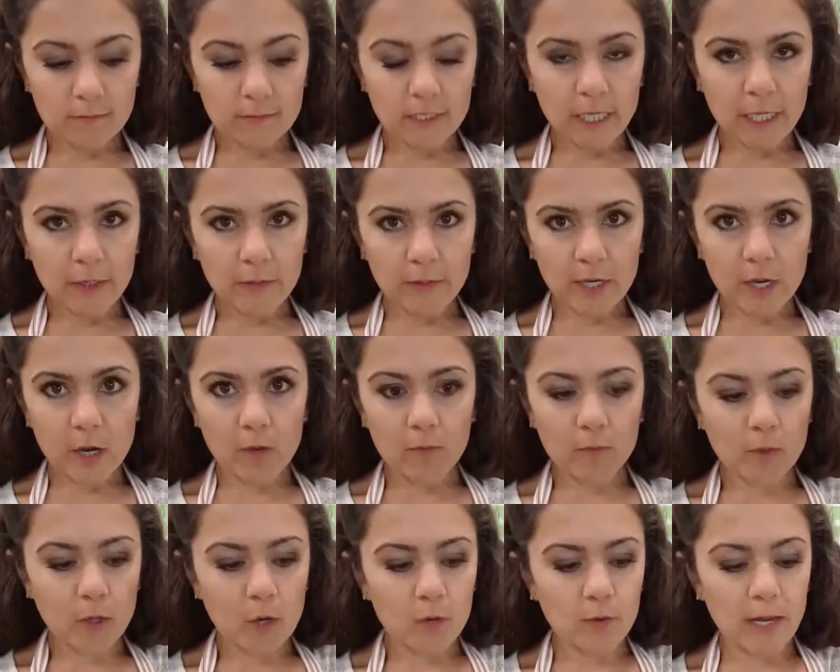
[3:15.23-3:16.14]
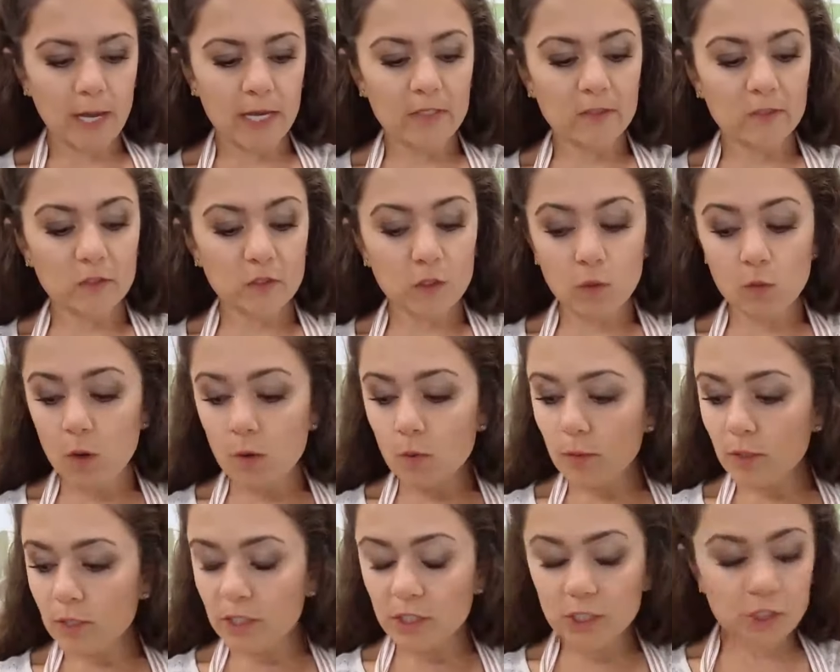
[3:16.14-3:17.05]
here we go. Okay, so what
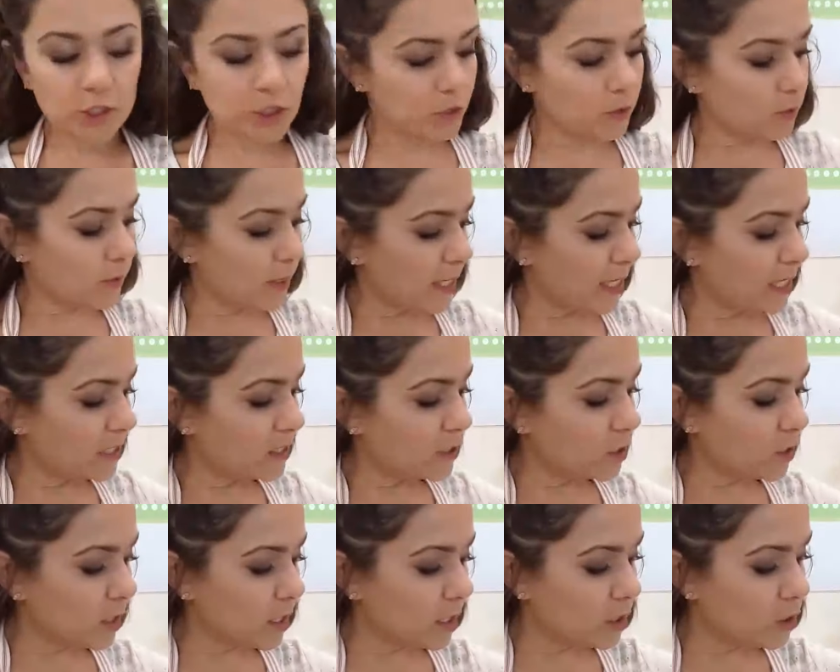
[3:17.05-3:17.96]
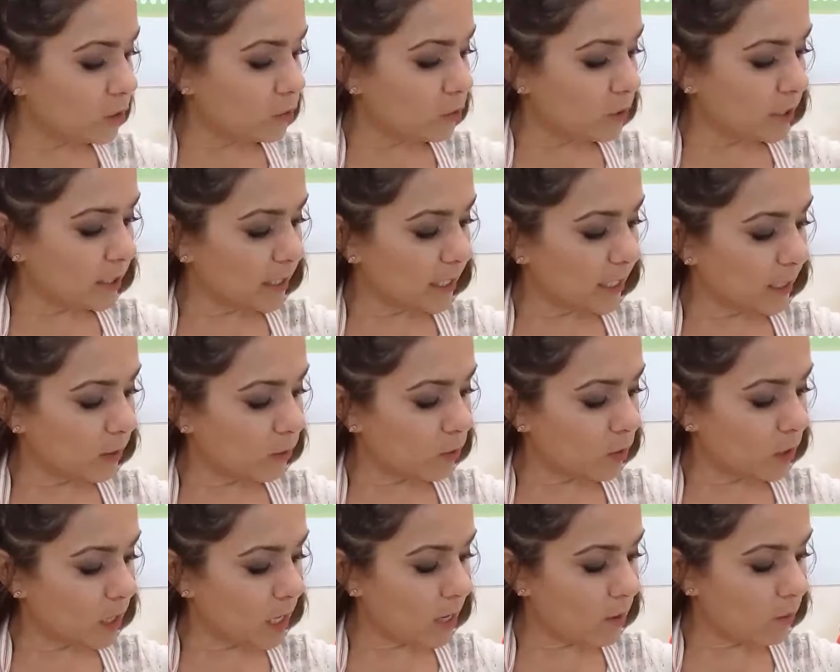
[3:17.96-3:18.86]
we're gonna do is your kit
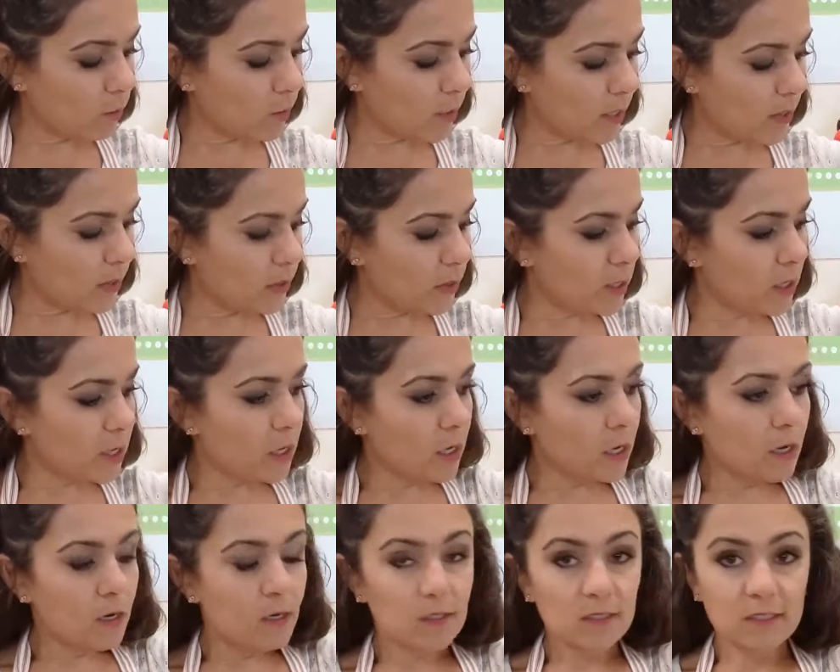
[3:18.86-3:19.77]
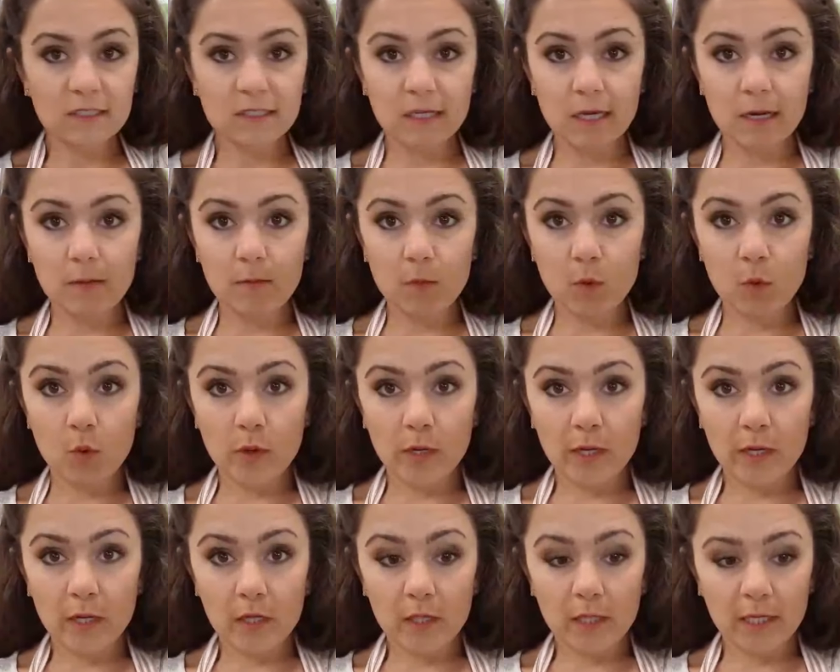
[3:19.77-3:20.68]
will come with some
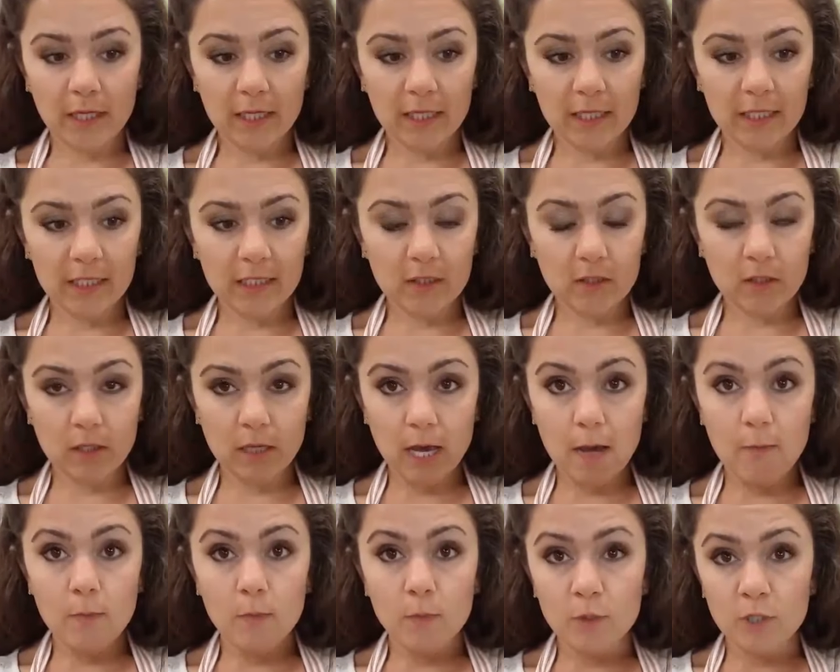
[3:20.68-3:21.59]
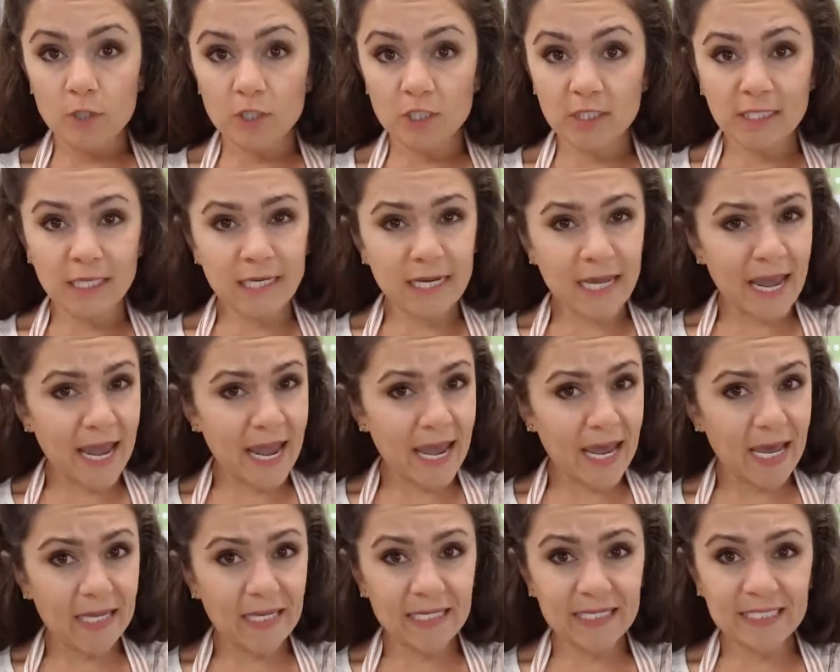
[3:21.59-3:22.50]
oil in this little cup. We're just gonna
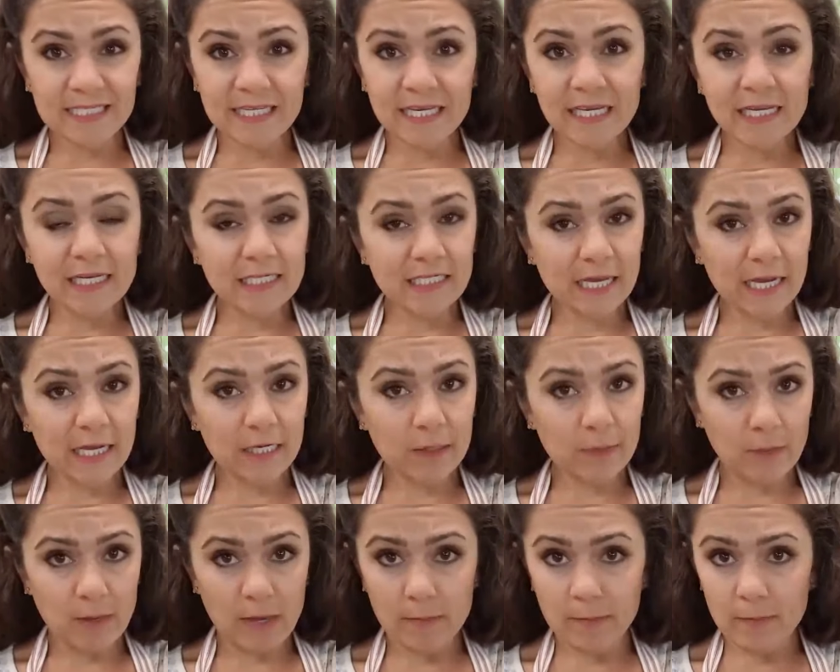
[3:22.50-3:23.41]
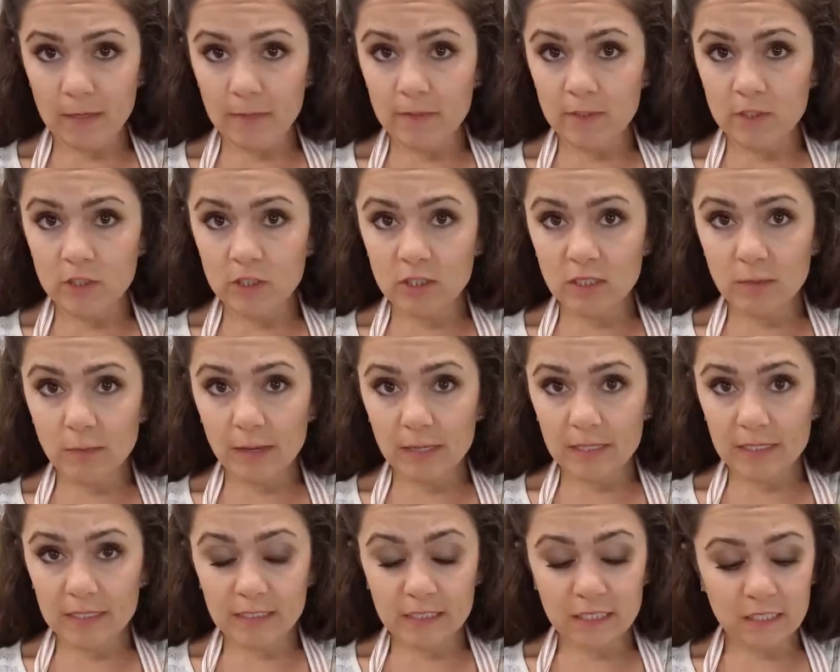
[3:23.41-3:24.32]
add a teeny tiny bit, maybe just about
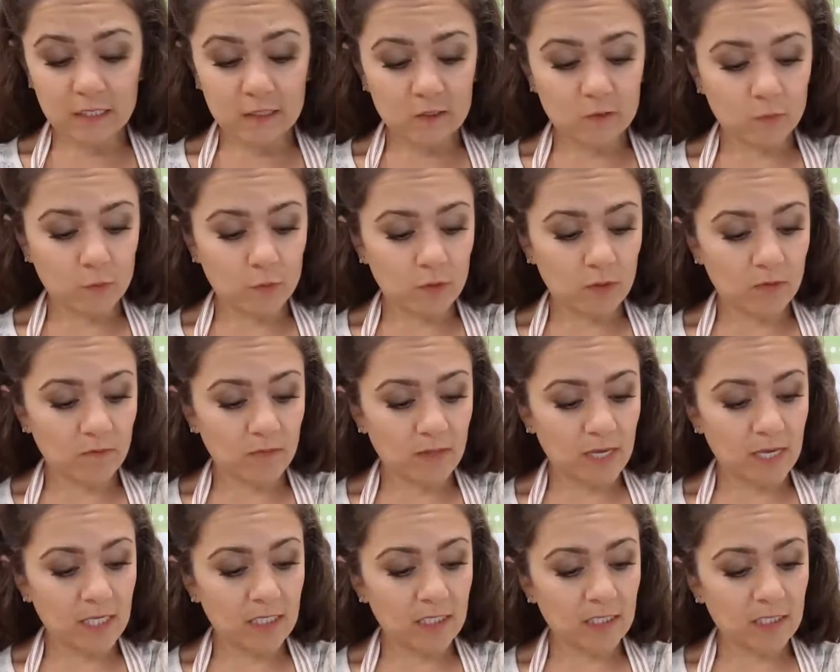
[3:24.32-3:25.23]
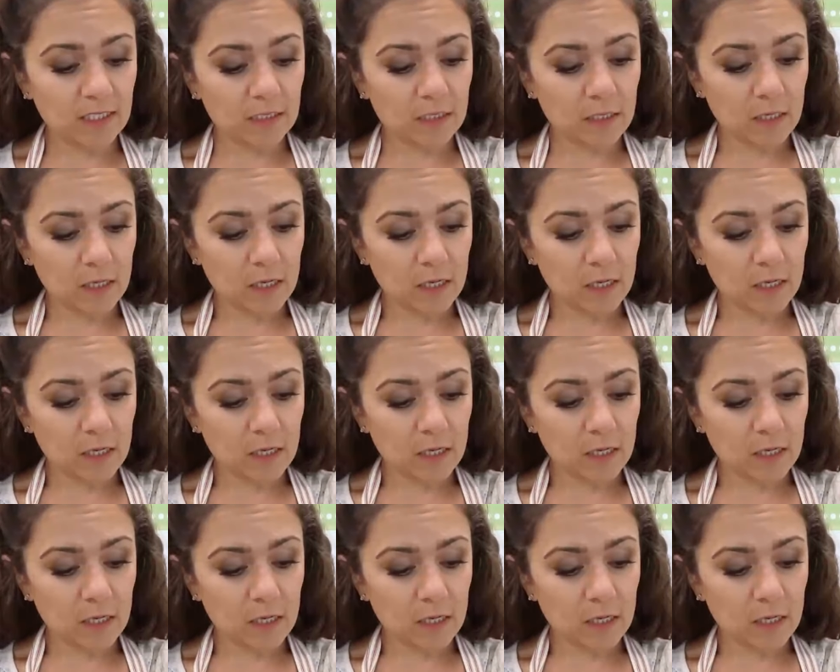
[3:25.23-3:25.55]
a teaspoon of this,